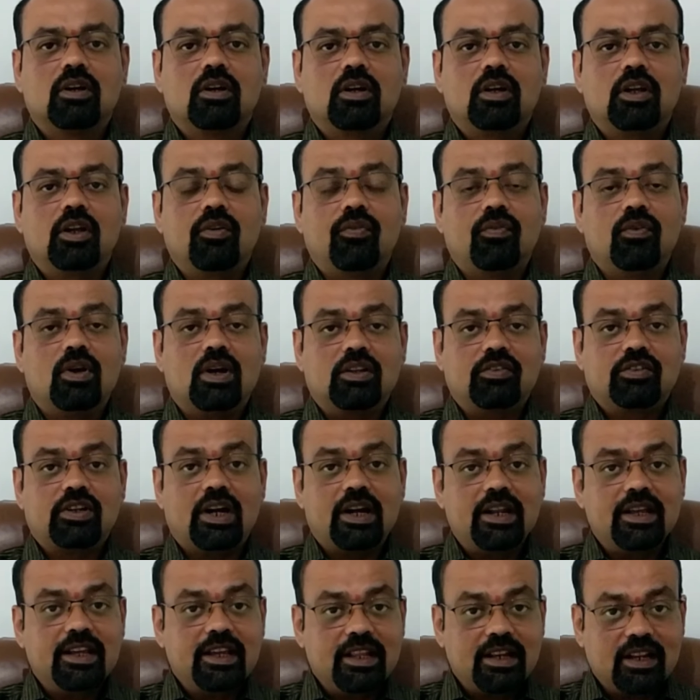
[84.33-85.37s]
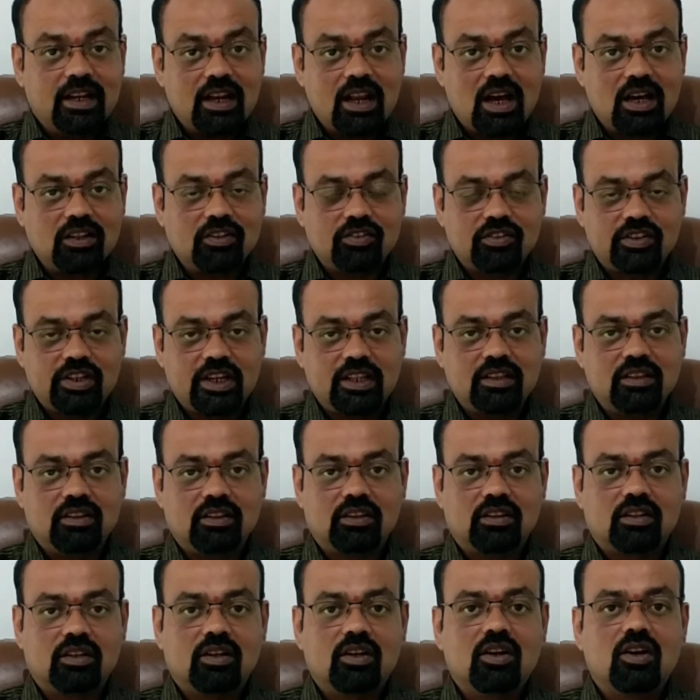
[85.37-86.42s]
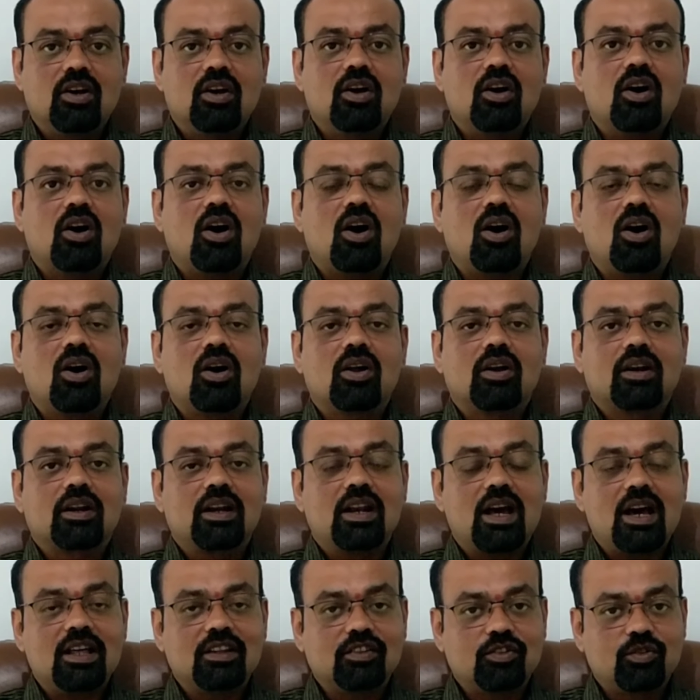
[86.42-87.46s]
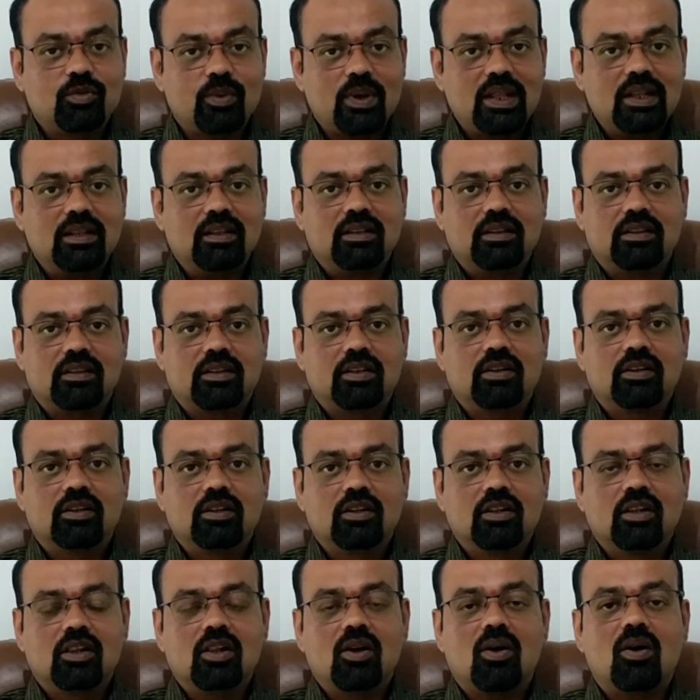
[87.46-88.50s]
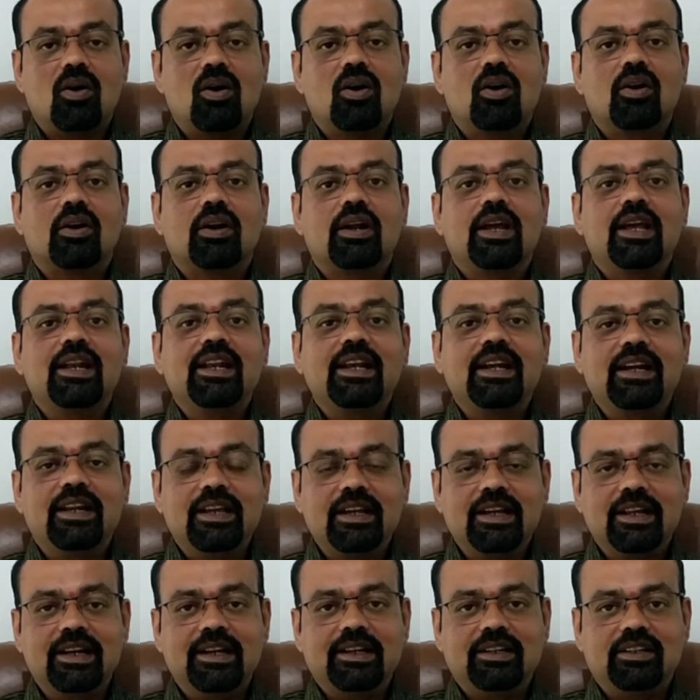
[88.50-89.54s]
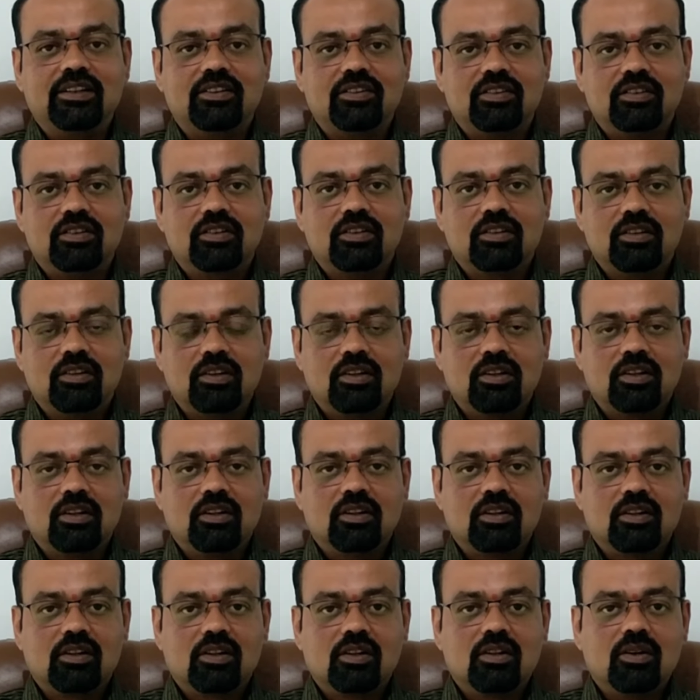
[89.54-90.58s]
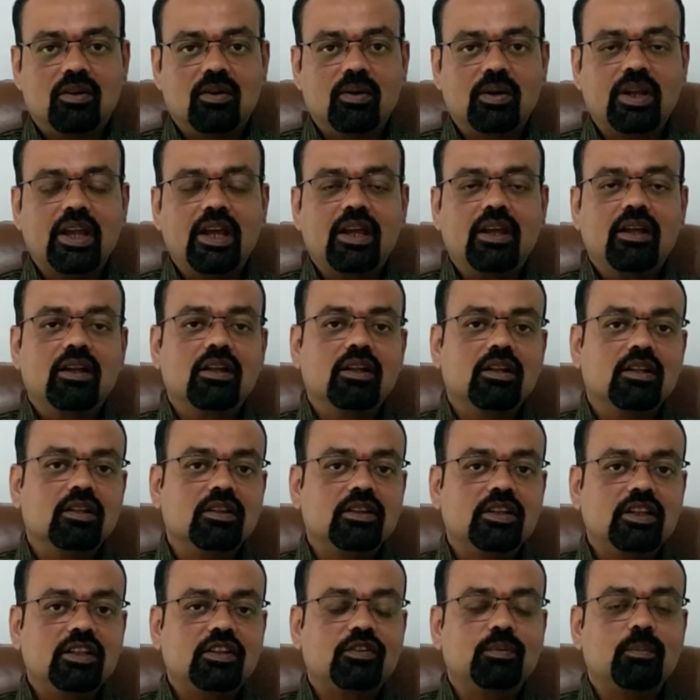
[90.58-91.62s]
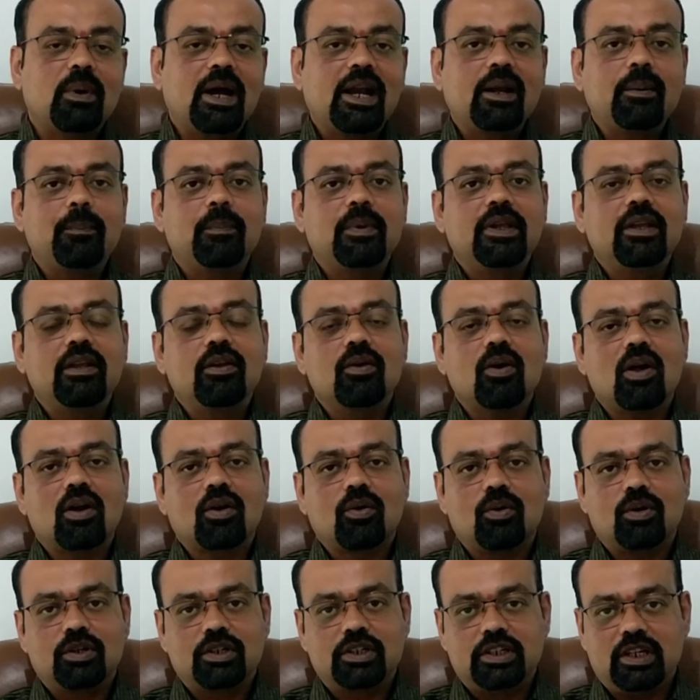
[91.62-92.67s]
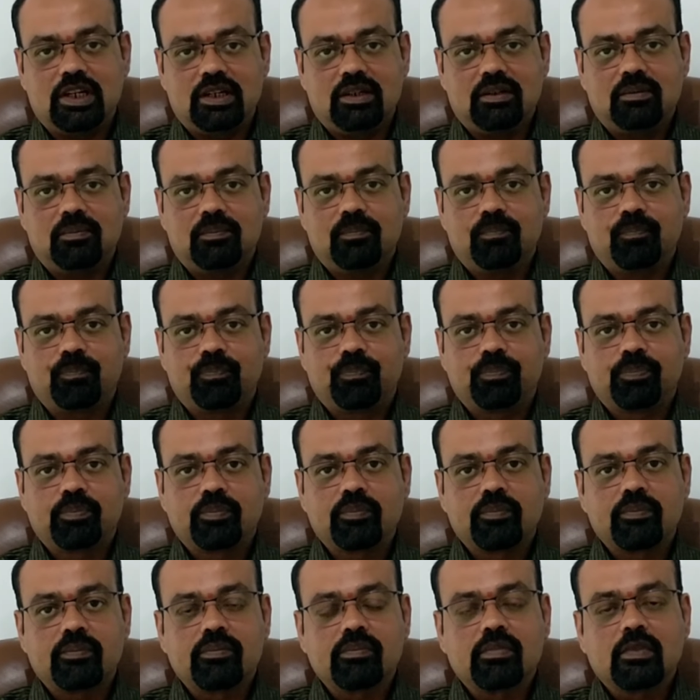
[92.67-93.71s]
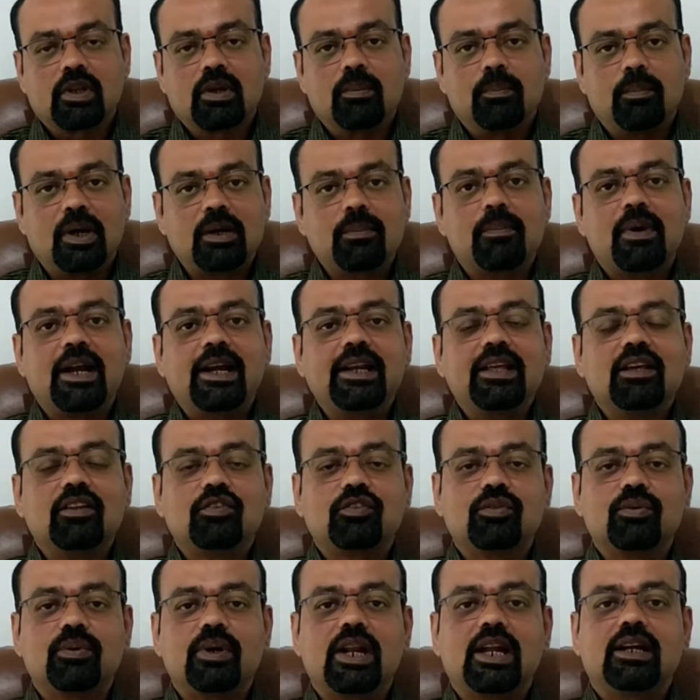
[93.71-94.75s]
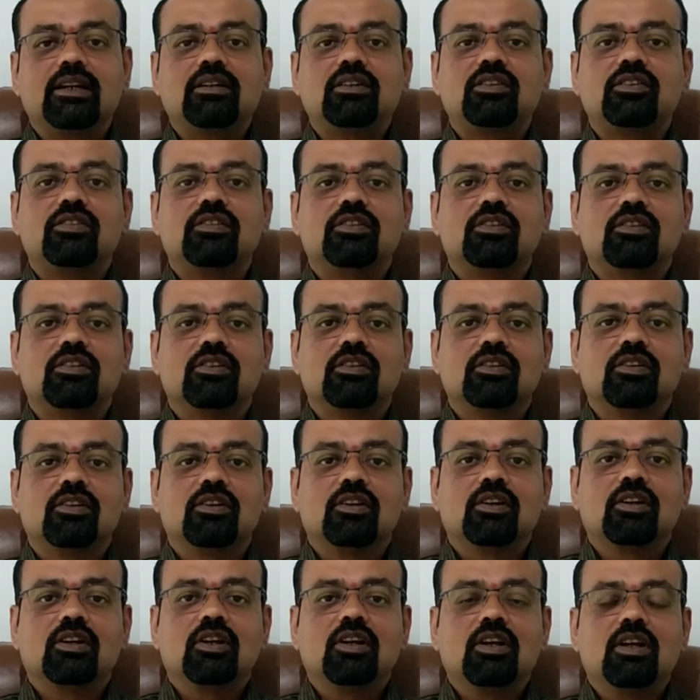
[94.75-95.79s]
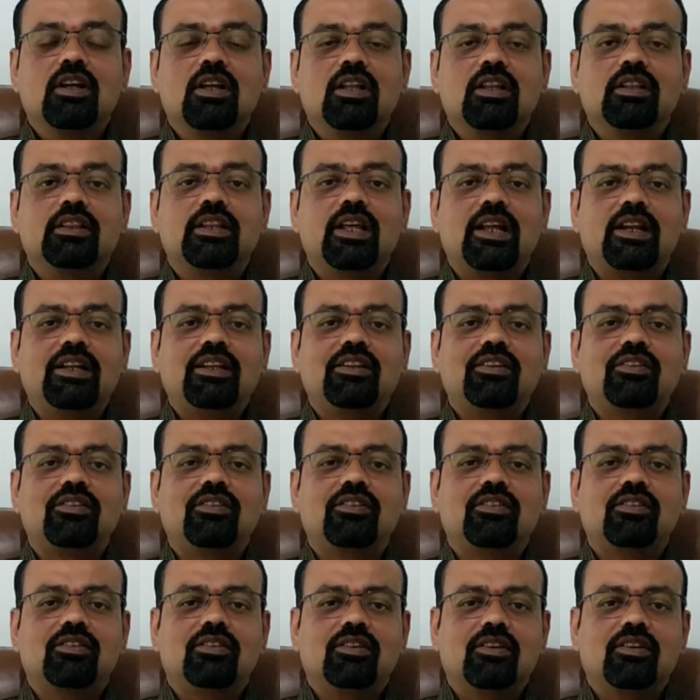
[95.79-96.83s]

if you are studying in class 10 or class 12 or any degrees? Okay, this might be your question. But my dear students, there is